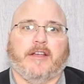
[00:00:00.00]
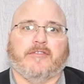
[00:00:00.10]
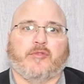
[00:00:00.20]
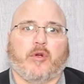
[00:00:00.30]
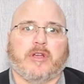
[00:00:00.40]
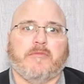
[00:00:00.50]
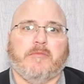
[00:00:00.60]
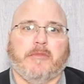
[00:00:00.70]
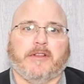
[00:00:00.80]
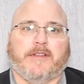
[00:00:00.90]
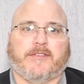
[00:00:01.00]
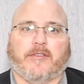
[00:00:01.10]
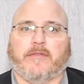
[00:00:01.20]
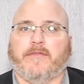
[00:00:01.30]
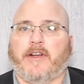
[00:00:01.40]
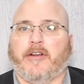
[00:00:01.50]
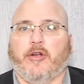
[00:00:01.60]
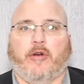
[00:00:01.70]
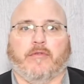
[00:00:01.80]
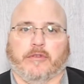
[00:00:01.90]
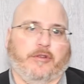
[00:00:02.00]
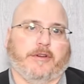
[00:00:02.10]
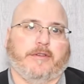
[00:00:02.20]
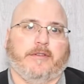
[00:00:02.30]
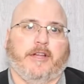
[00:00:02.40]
sorghum and millets are very overlooked.